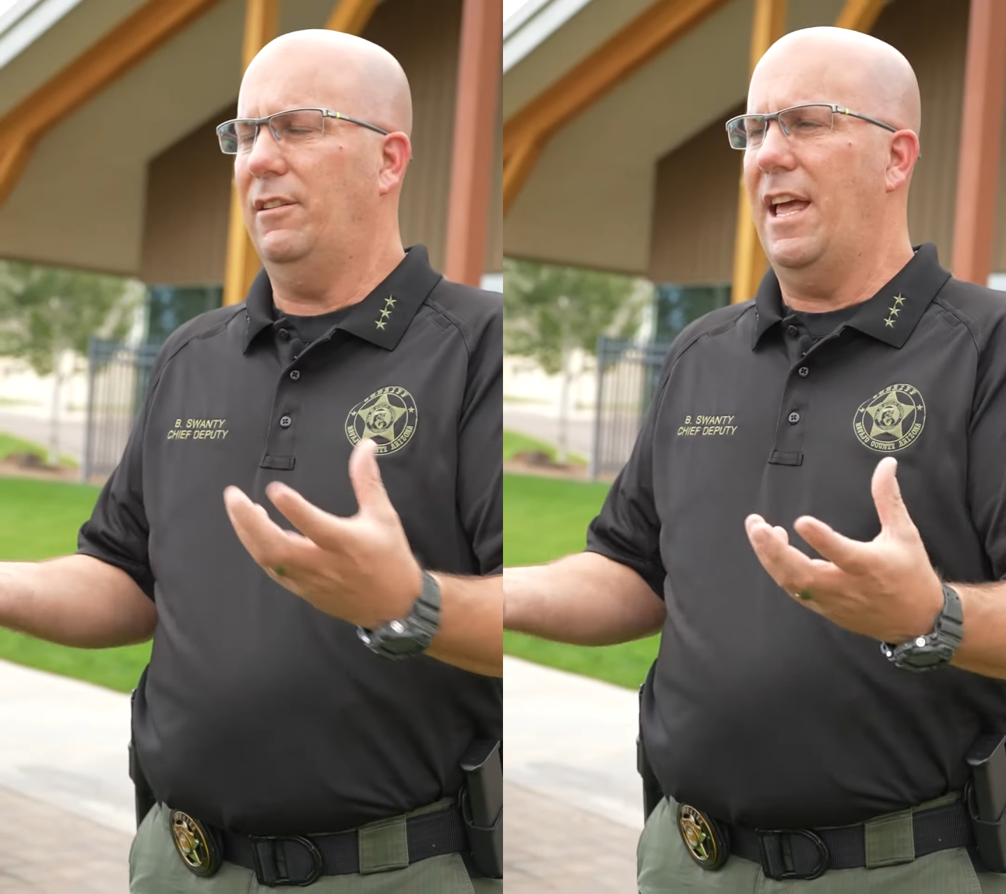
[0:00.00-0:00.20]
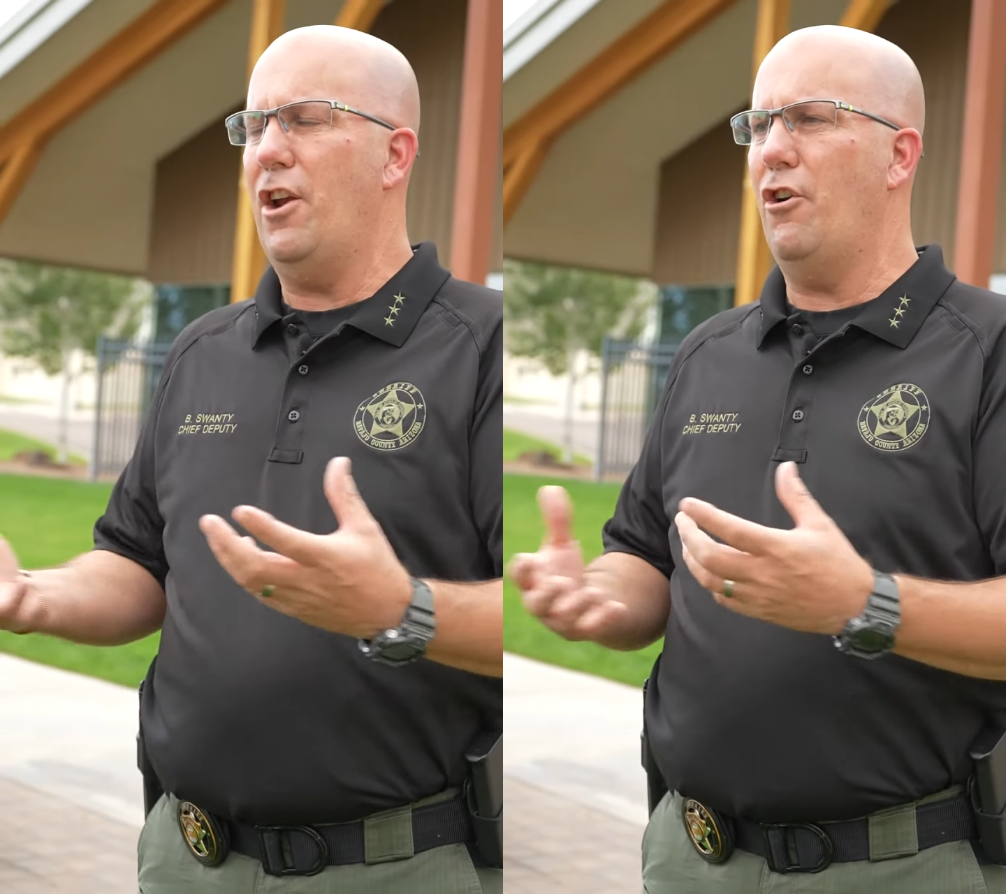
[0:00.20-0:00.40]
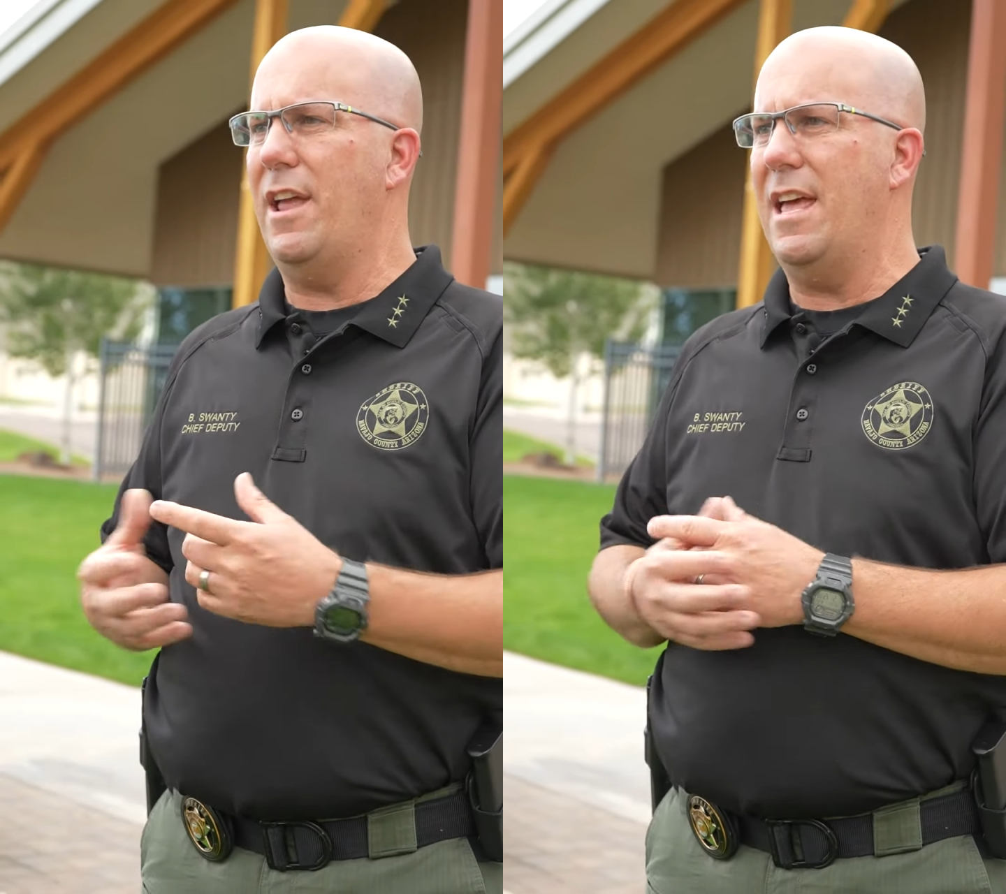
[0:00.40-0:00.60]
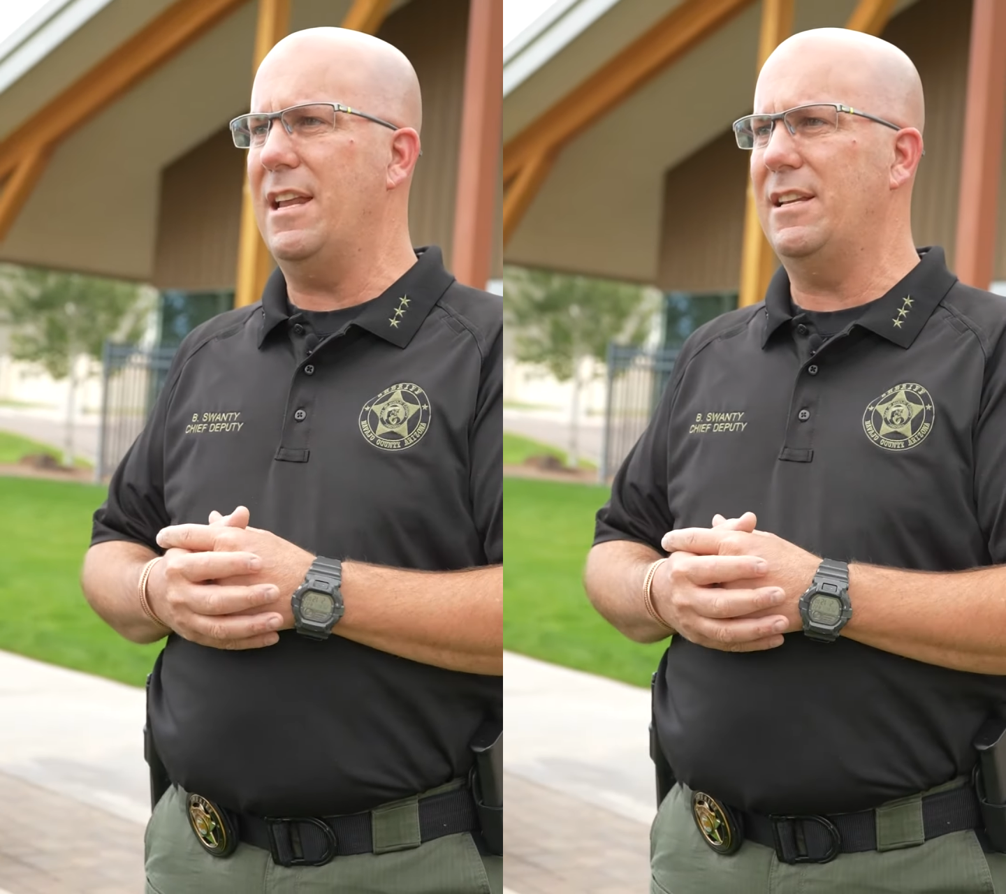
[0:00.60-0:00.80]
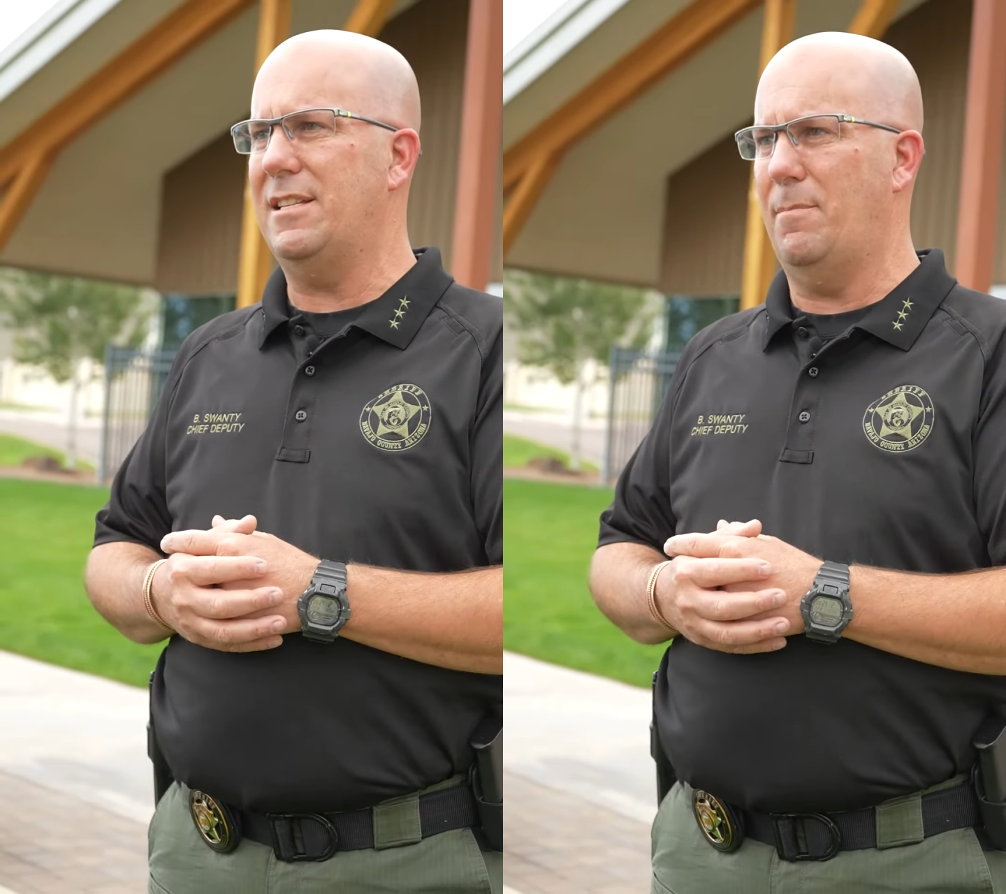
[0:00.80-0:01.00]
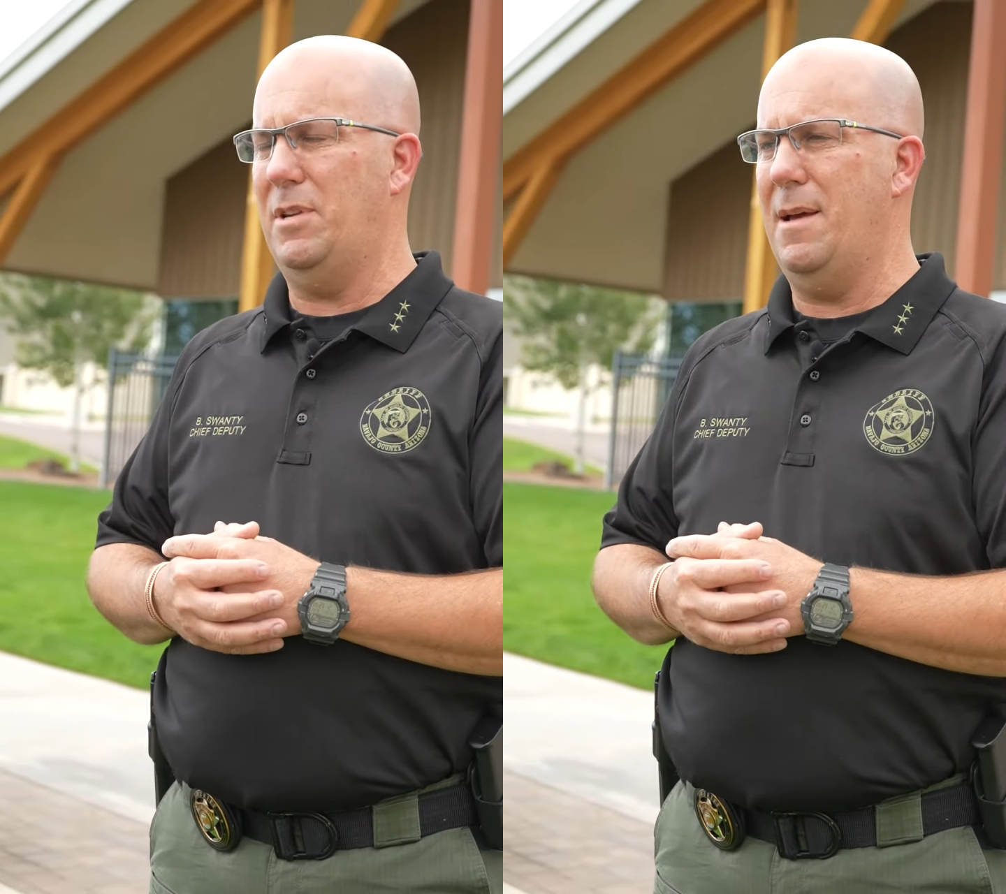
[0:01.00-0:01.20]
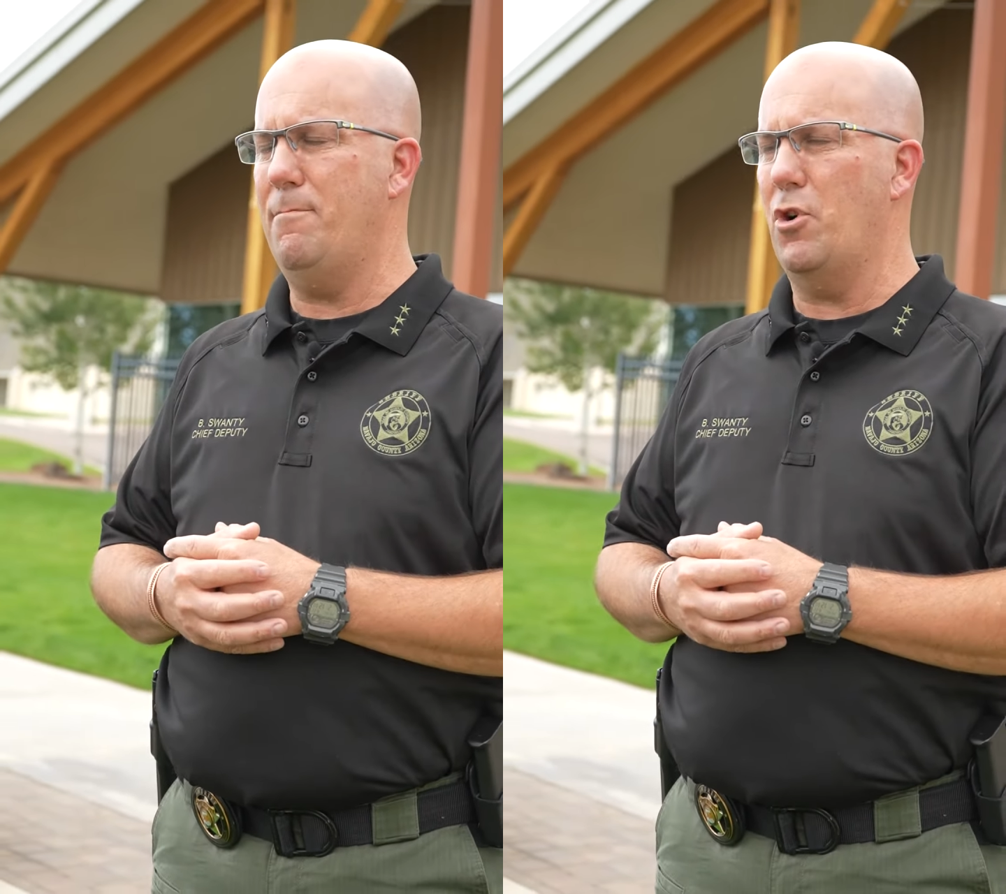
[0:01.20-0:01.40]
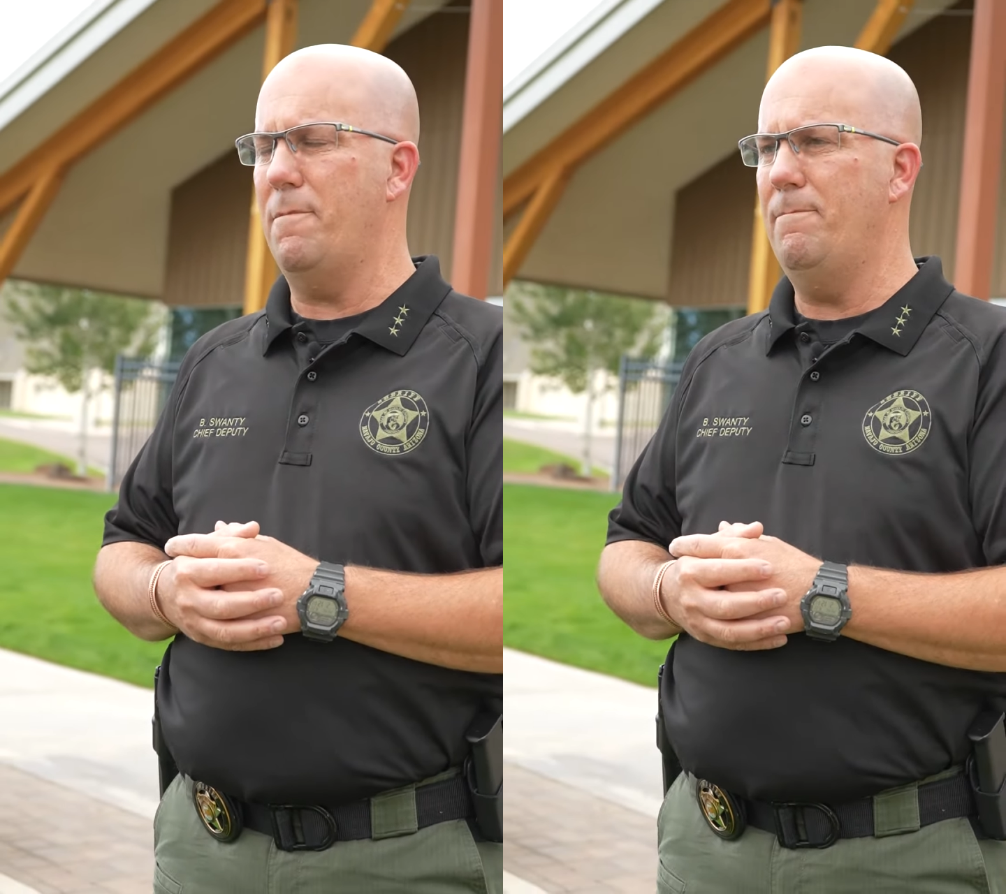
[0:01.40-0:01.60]
later in
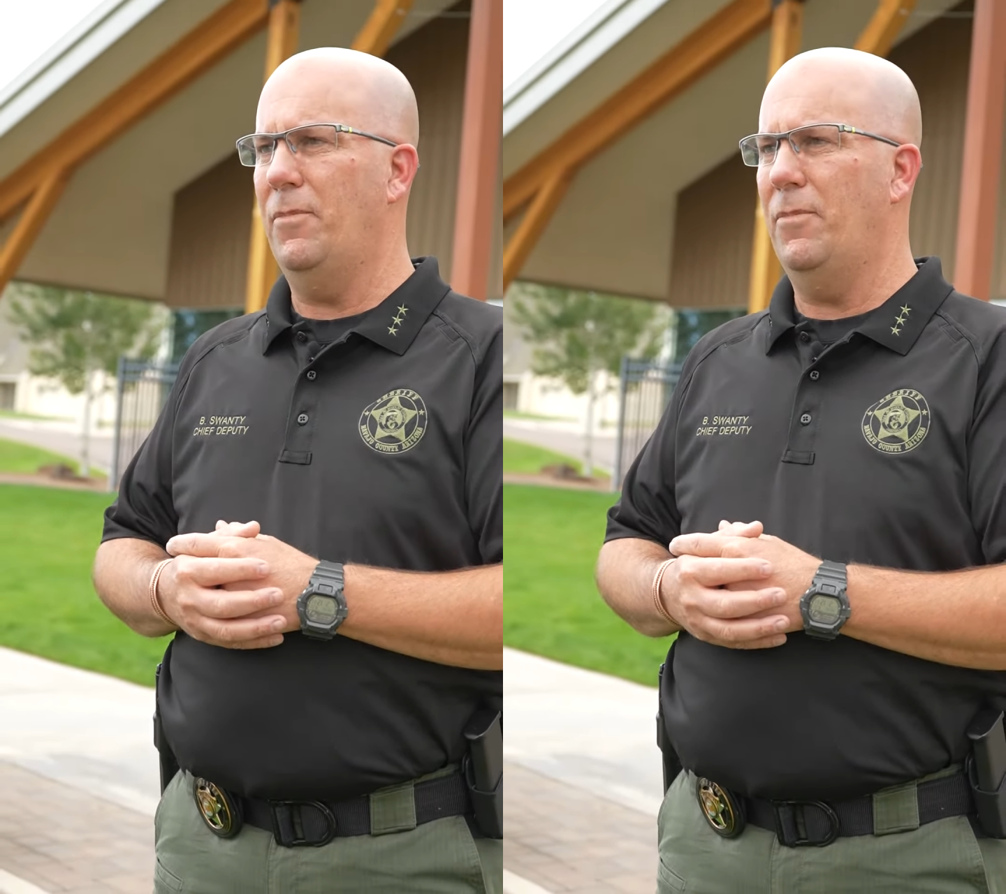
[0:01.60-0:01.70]
September